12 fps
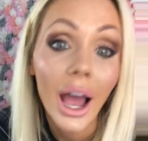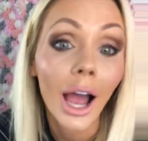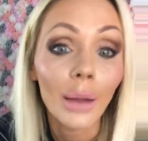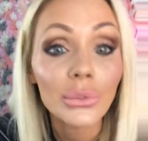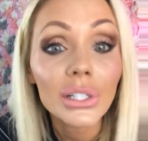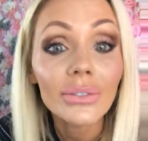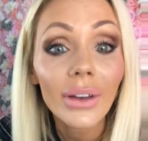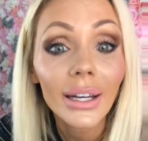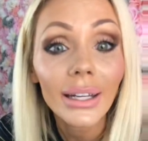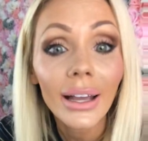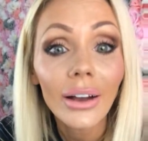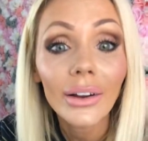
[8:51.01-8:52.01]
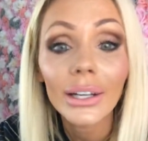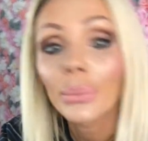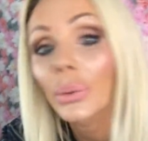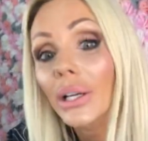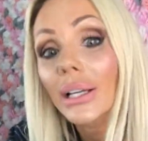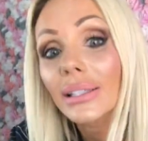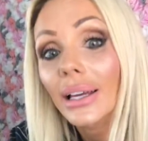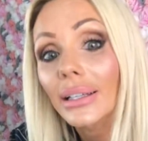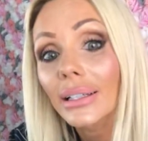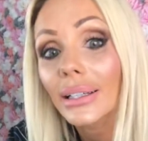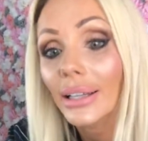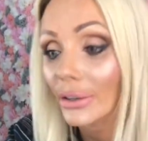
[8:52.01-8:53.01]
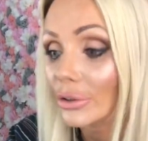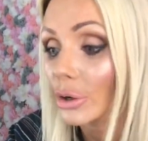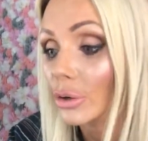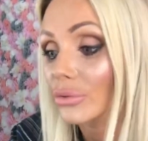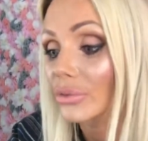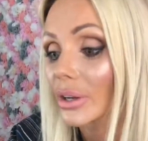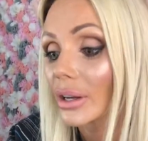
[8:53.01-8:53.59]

I'm just finding out, and I'm really excited, and I don't know if